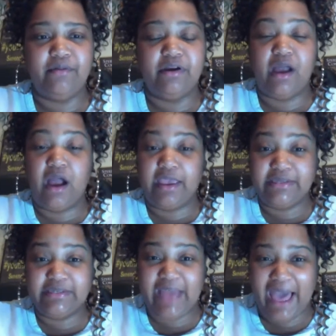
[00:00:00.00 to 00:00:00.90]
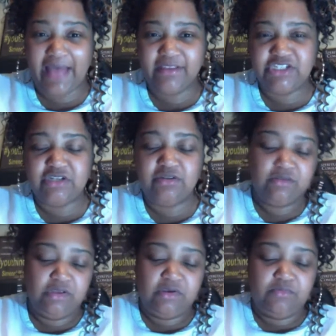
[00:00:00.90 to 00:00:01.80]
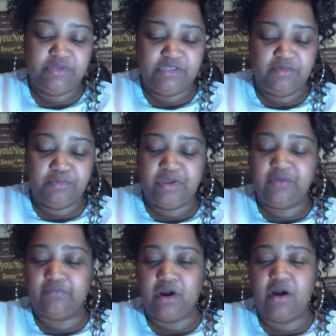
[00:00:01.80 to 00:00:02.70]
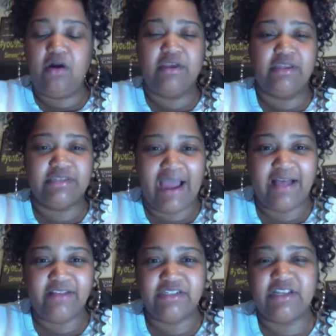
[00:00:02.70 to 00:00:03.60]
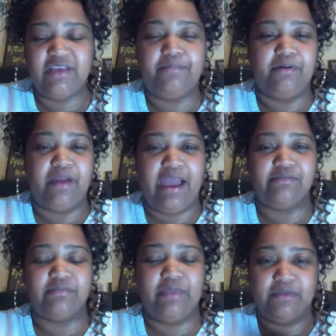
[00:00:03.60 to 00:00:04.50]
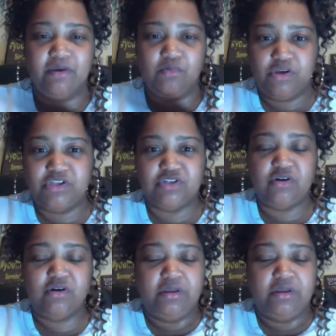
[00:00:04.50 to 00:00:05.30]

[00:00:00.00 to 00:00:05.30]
But acknowledging when you went wrong, acknowledging that perhaps maybe it was your